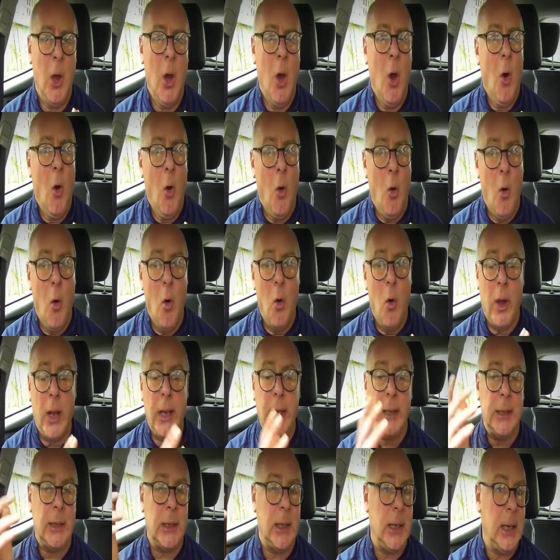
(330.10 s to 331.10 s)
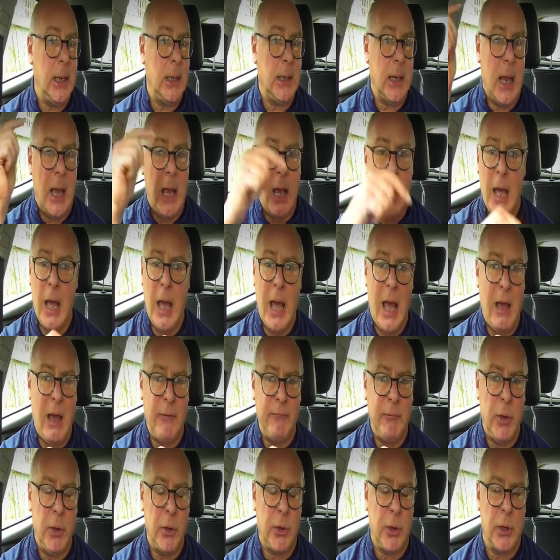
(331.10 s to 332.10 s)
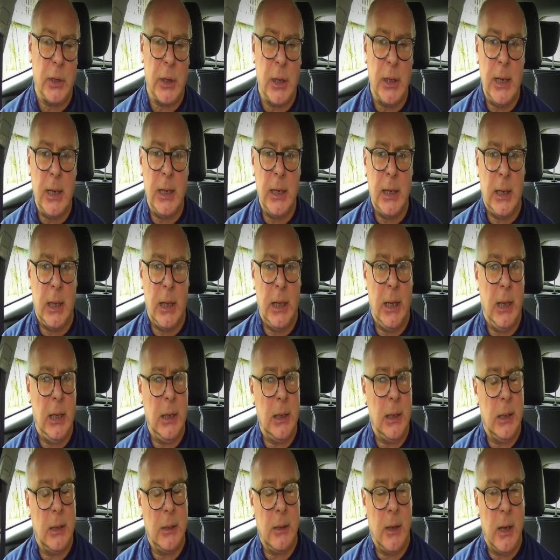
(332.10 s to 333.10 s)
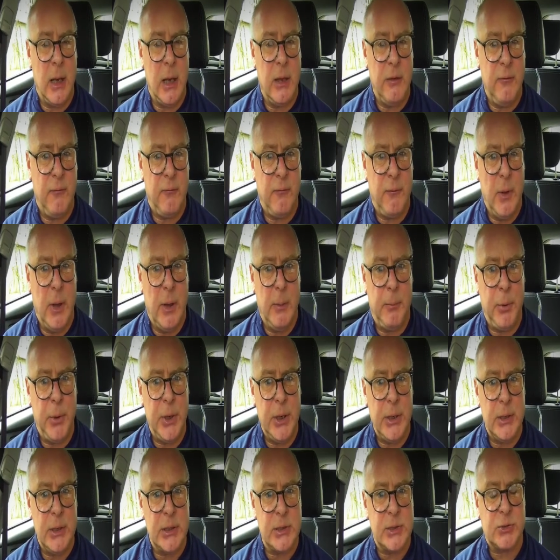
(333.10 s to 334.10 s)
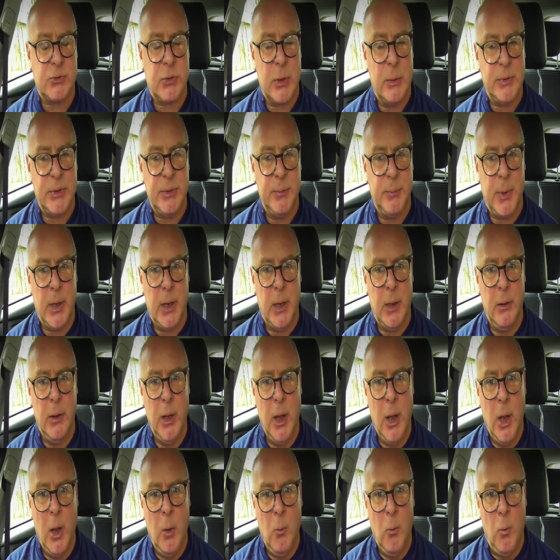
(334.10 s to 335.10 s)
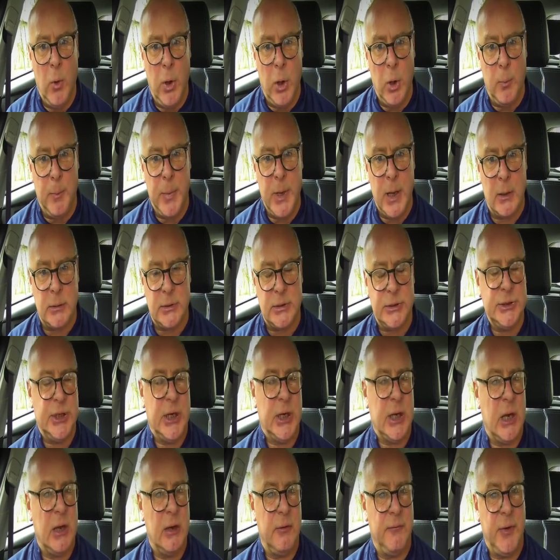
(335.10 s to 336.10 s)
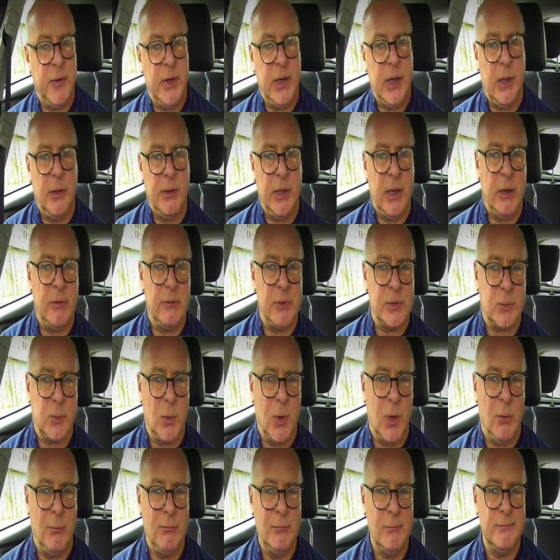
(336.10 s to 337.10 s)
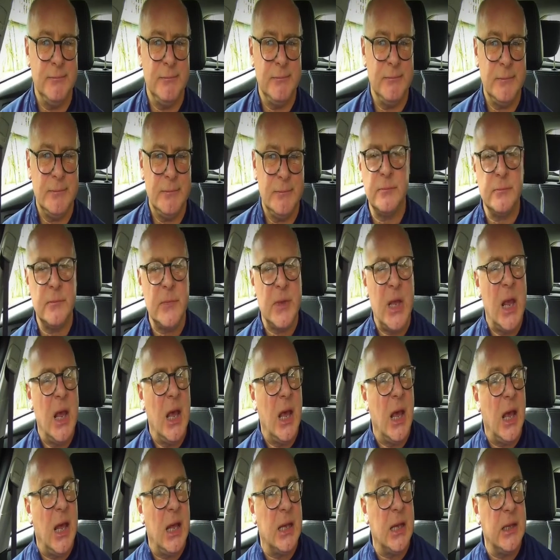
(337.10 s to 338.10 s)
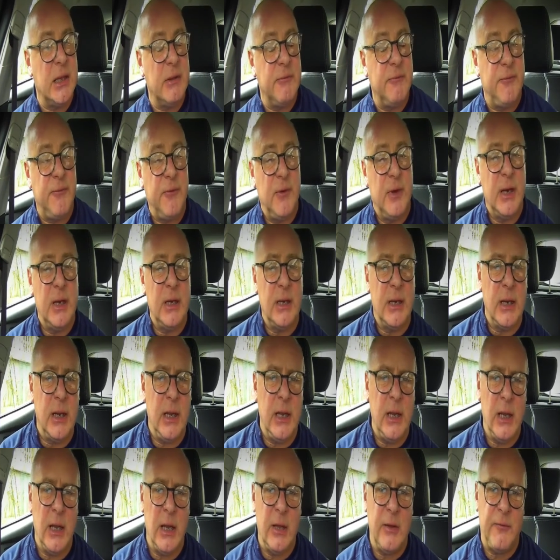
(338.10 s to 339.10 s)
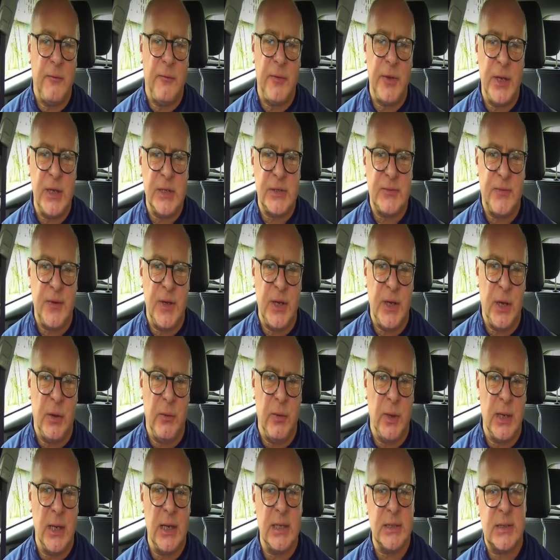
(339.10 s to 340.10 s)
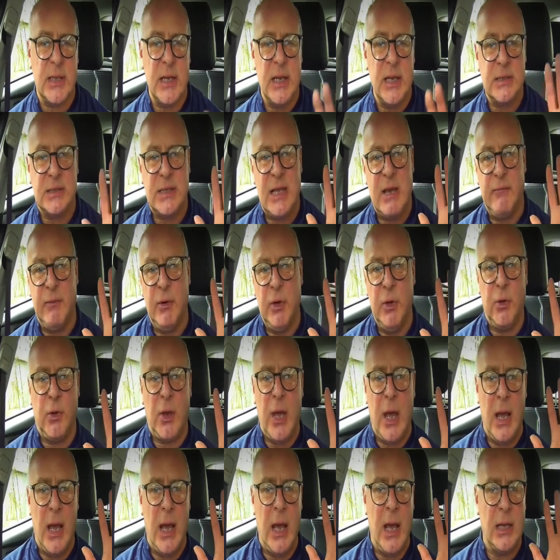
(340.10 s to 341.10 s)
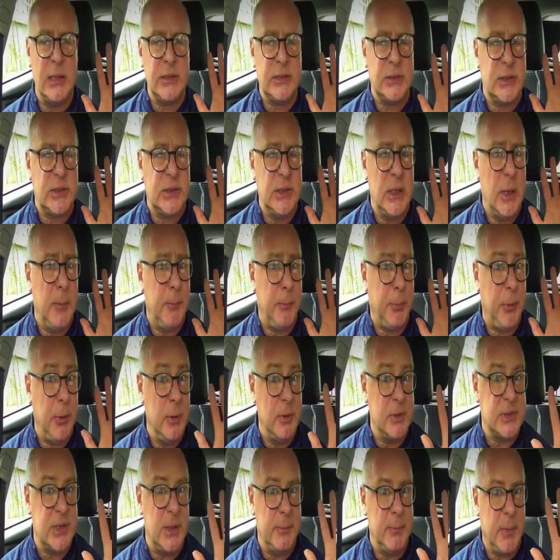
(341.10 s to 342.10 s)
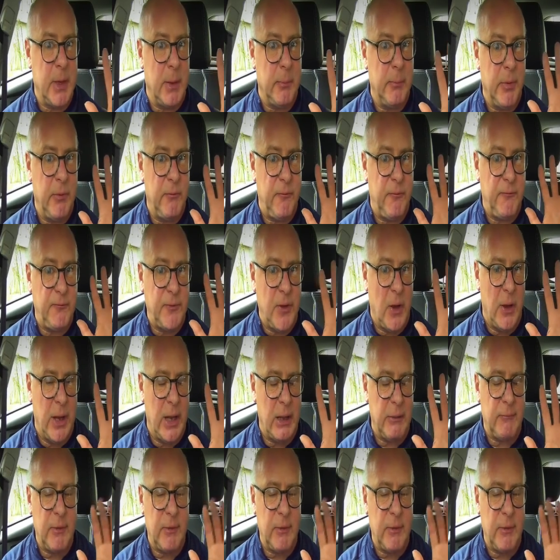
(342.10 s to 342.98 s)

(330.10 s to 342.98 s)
or indeed have a look at the link that I've put in the description below, where you'll be able to check out the video there as well. And then finally, for this video at least, let's have a look at pro tip number 5.